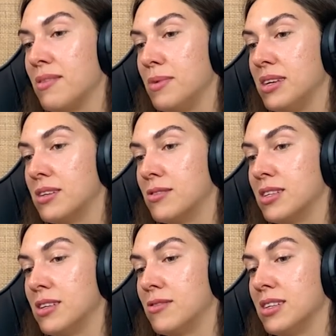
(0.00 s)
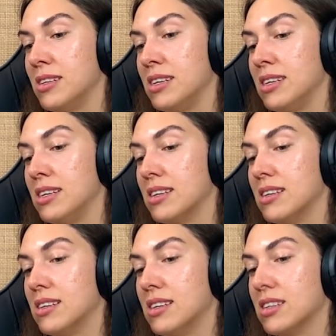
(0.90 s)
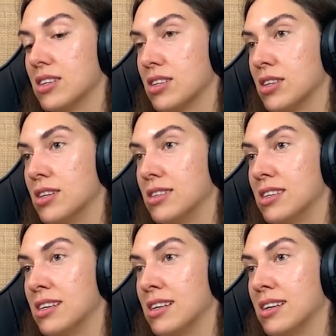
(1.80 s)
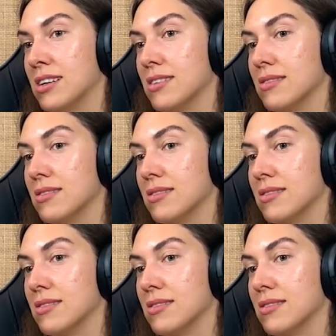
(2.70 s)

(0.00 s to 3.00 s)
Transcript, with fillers: be a really, really good uh,